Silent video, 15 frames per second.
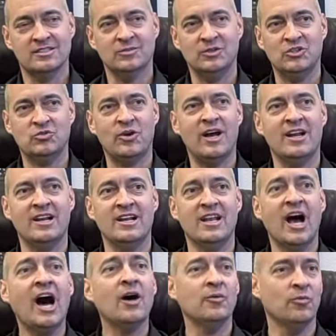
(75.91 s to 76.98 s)
We try to
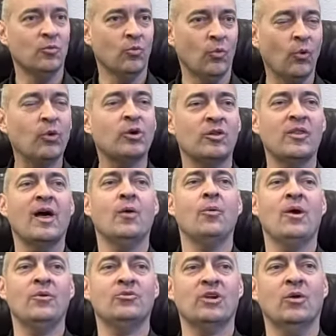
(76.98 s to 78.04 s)
not work that
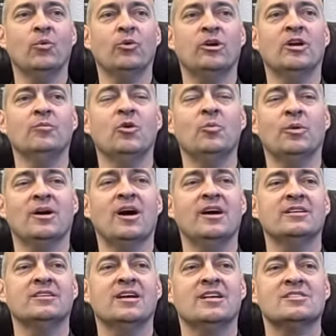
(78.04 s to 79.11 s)
way. We try to work in a mobile
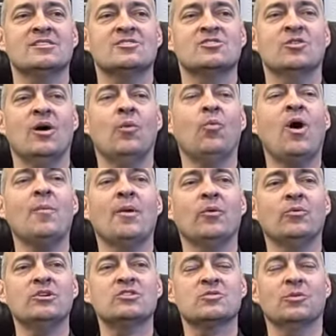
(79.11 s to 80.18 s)
context, and so I want my
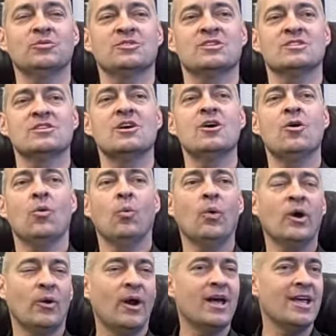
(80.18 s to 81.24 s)
resources
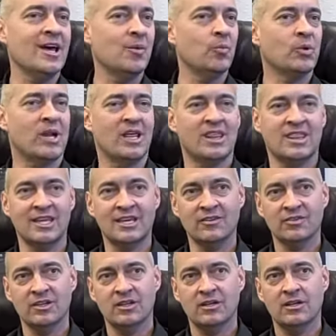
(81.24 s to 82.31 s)
where I am when I think
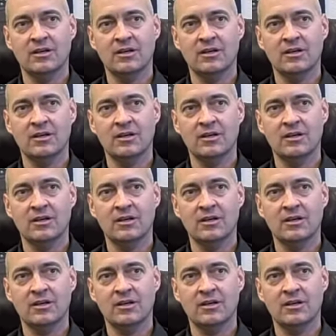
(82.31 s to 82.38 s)
of it.